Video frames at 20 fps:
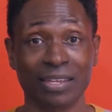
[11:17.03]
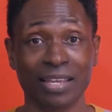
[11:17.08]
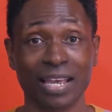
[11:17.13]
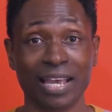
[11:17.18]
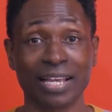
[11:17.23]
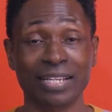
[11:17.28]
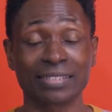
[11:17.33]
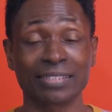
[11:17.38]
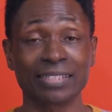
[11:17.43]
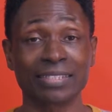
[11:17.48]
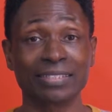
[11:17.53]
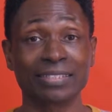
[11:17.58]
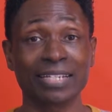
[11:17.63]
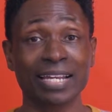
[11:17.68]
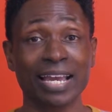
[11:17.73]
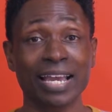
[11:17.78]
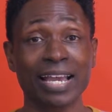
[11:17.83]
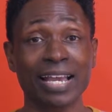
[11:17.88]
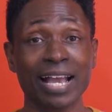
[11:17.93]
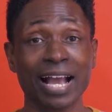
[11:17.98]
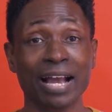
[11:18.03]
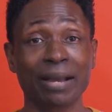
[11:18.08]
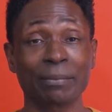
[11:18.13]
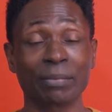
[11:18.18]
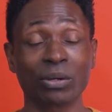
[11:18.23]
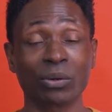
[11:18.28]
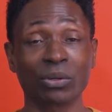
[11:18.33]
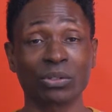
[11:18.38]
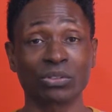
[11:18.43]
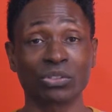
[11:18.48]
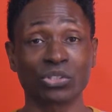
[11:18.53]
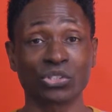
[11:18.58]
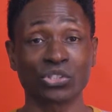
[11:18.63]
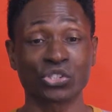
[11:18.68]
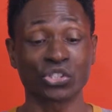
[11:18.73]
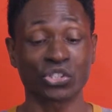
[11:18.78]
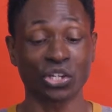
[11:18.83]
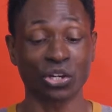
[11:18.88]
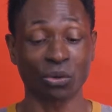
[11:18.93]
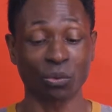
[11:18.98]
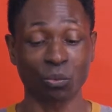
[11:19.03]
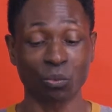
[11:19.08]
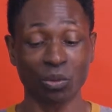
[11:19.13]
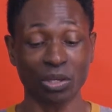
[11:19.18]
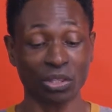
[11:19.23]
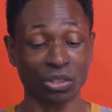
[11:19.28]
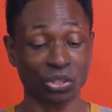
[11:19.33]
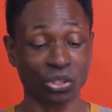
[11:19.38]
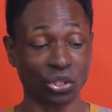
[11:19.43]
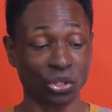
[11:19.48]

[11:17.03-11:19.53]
And today I'm going to share with